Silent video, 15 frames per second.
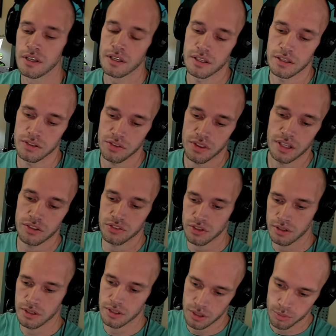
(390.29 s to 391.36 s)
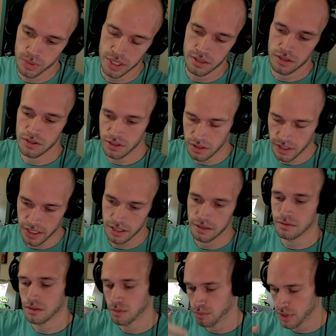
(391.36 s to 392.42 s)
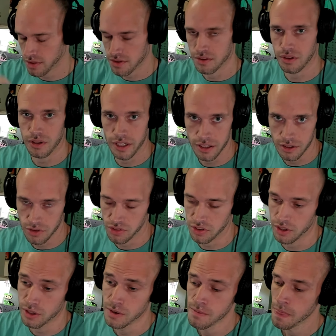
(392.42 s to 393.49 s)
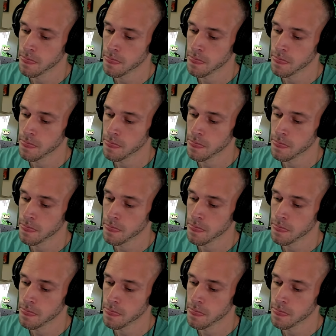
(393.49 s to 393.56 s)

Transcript: because things are a bit delayed, a month delay or so.